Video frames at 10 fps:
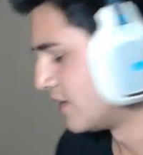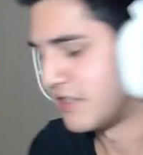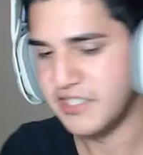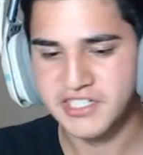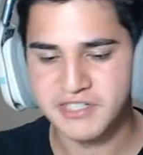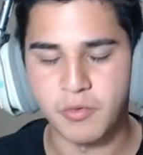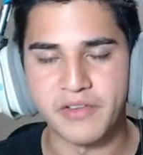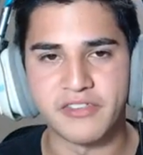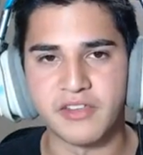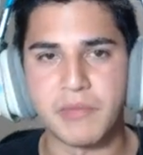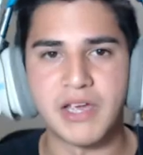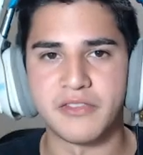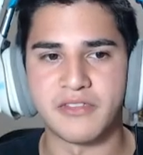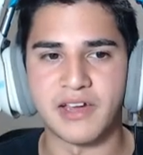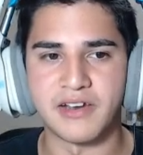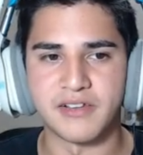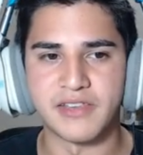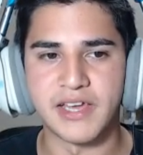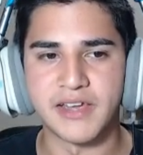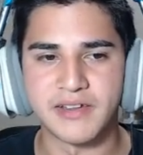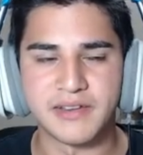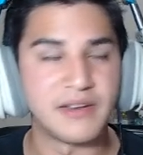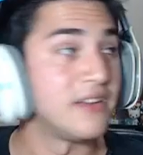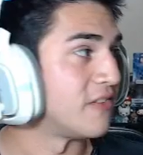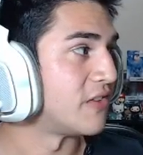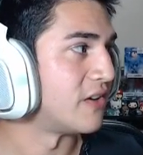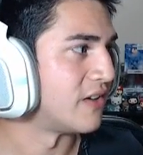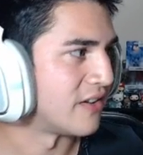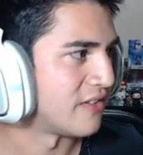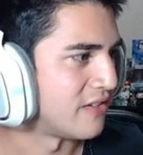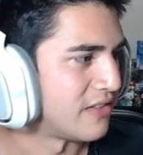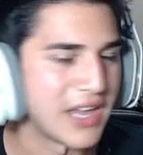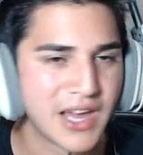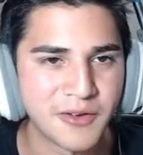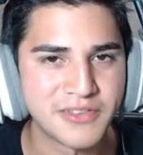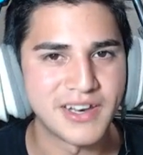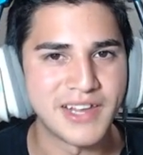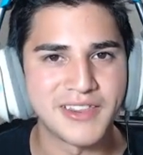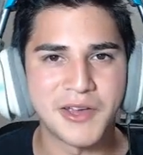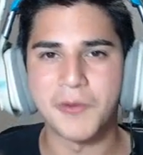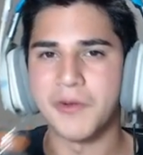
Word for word: she just wants to be outside all day. It is a very nice day out today, though.